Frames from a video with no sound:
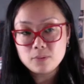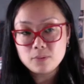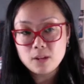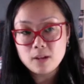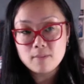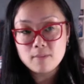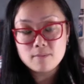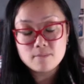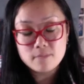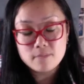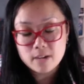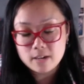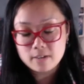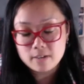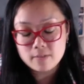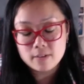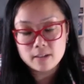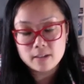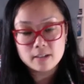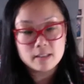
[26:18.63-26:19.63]
Very,
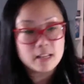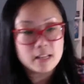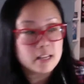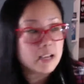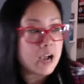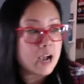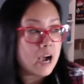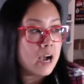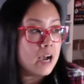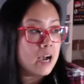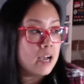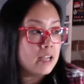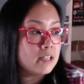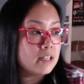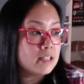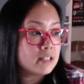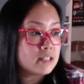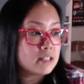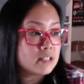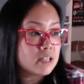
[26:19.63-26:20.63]
very, like,
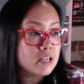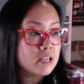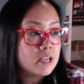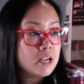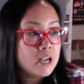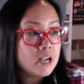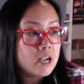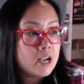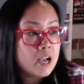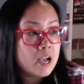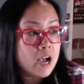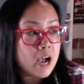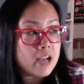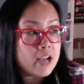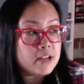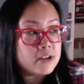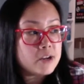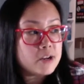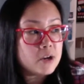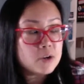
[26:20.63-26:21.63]

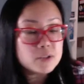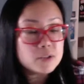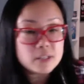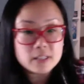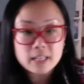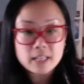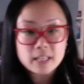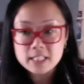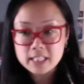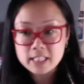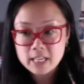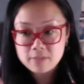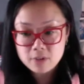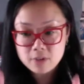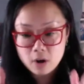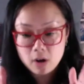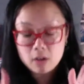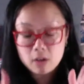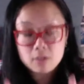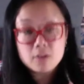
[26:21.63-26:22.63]
I know that they saved
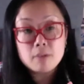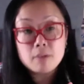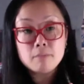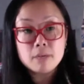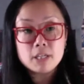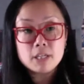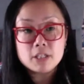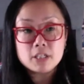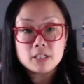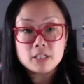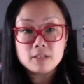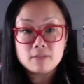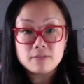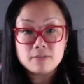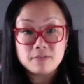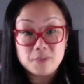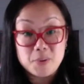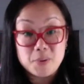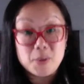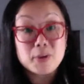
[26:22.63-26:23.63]
all the budget
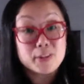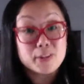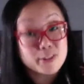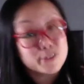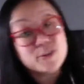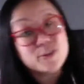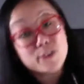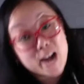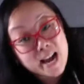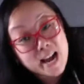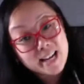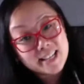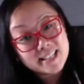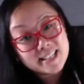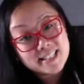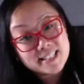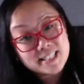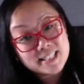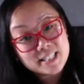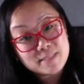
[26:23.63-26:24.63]
for the
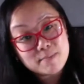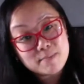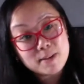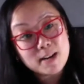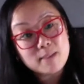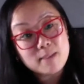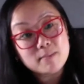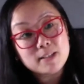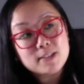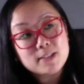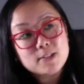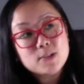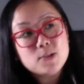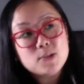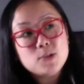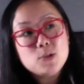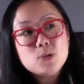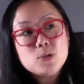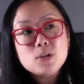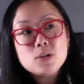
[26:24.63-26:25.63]
dragons, but I'm like,
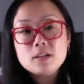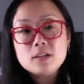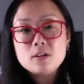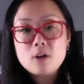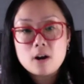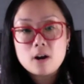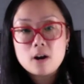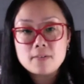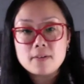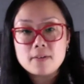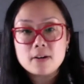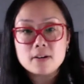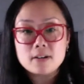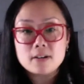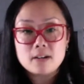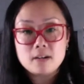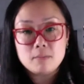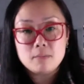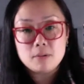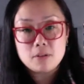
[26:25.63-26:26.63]
dude, you couldn't carve out a
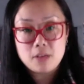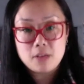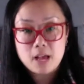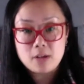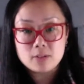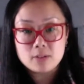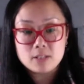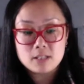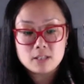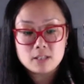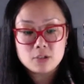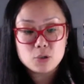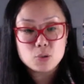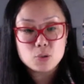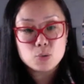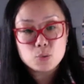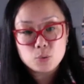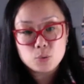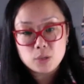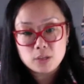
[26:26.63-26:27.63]
couple thousand
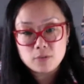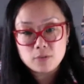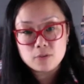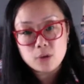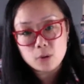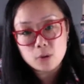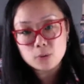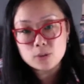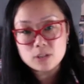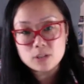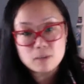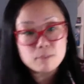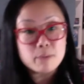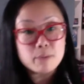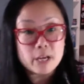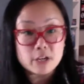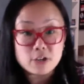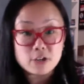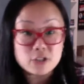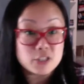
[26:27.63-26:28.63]
to give Ghost a
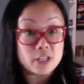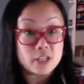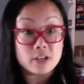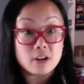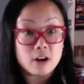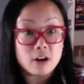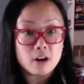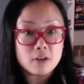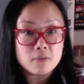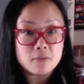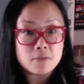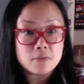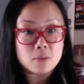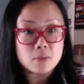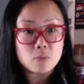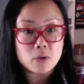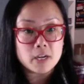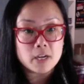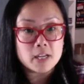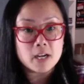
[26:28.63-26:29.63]
better send off
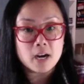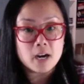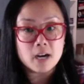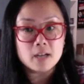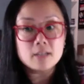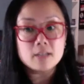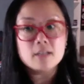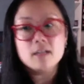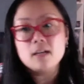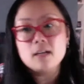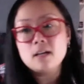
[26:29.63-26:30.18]
than what he got.